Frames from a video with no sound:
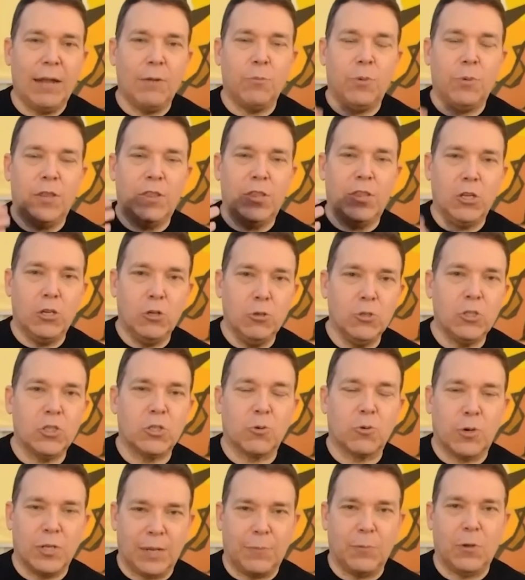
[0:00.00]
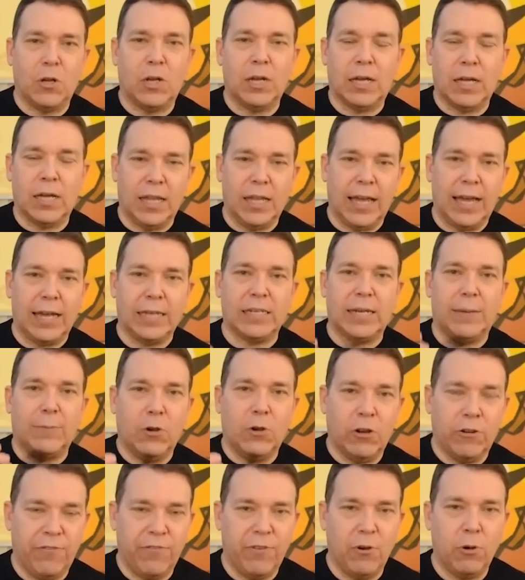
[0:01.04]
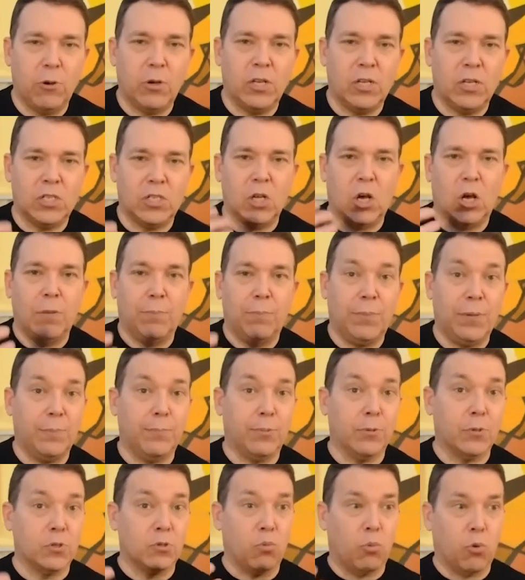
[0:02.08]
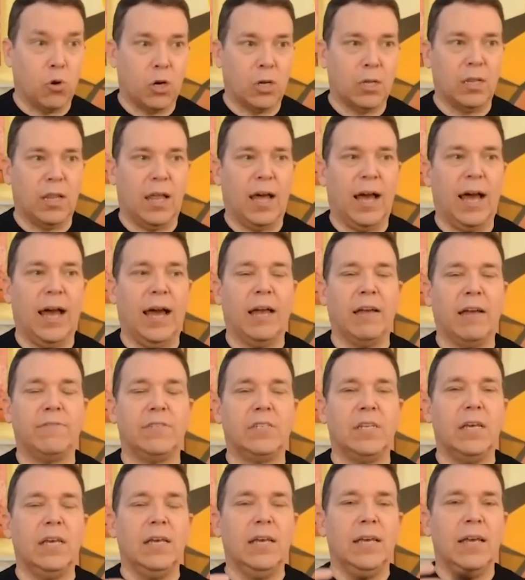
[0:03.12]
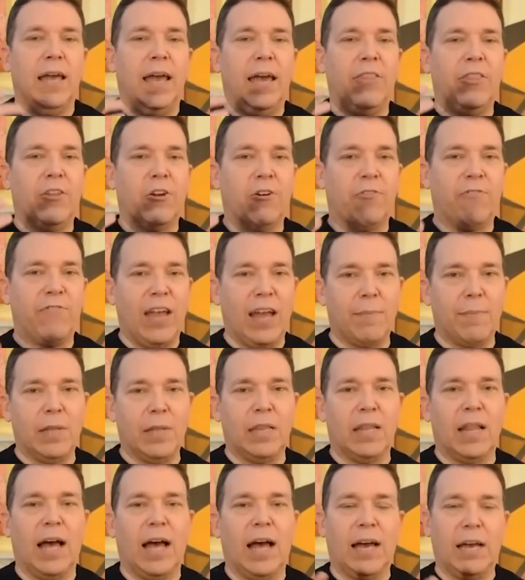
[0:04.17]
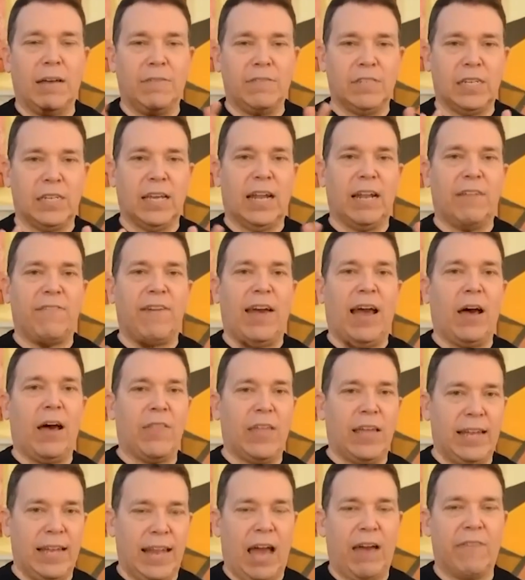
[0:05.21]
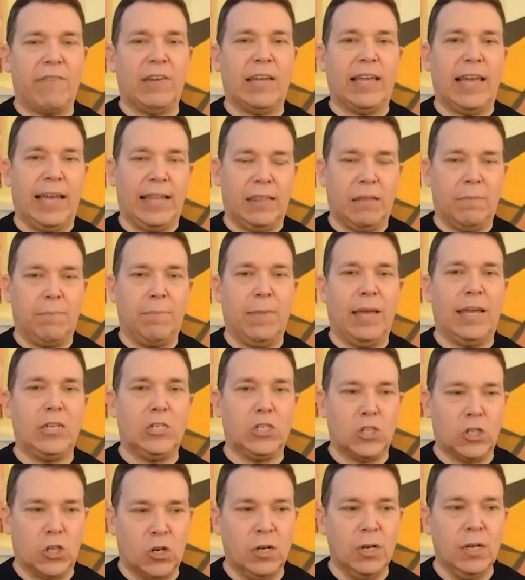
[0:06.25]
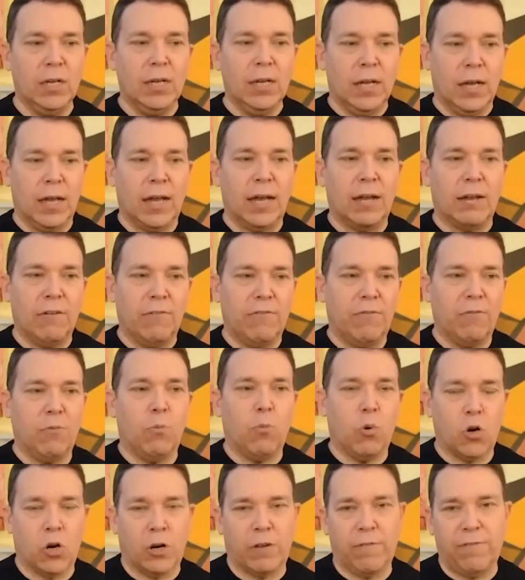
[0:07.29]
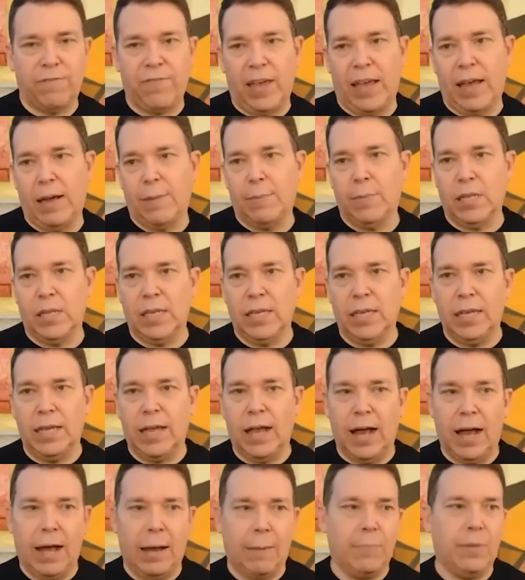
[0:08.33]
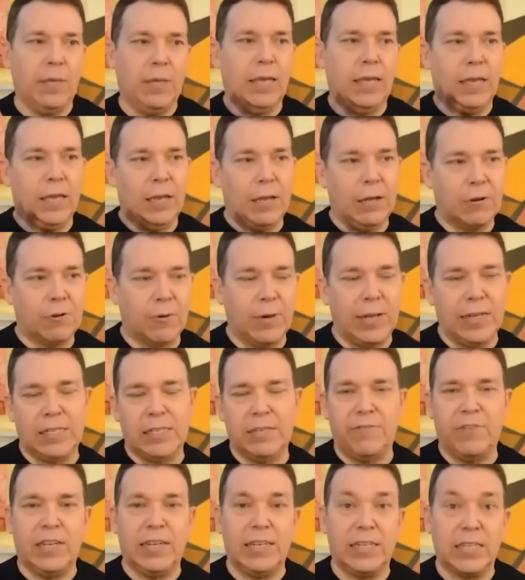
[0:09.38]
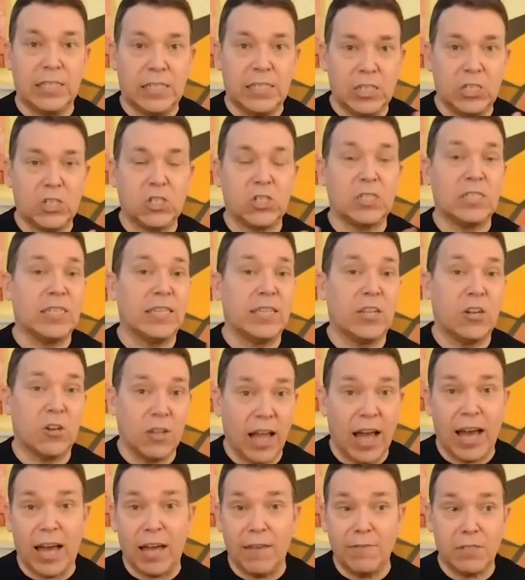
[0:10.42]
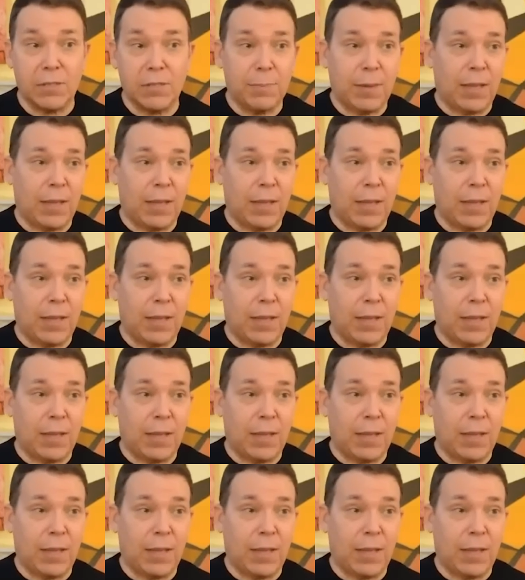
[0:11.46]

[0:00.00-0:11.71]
And with the new stories I'm going to collect, I'm going to focus on people's work lives and their family lives and kind of how they navigate the major kind of work, family, hobby, creativity decisions in their lives.